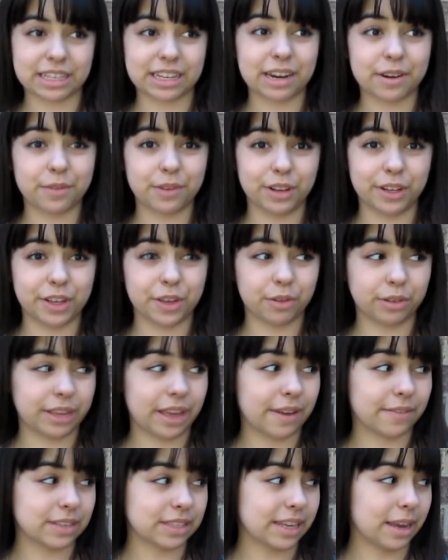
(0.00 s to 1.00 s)
and I really only
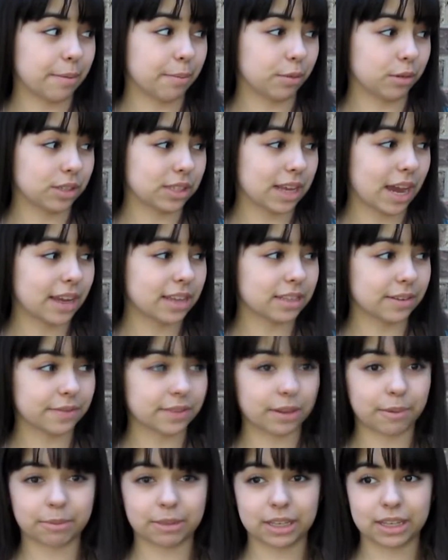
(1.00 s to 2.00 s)
have a sample size of
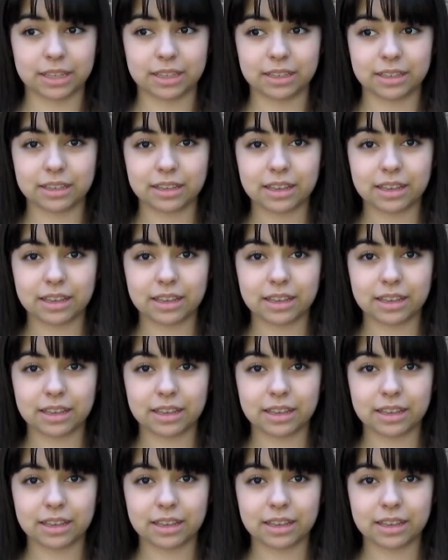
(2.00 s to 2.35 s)
something.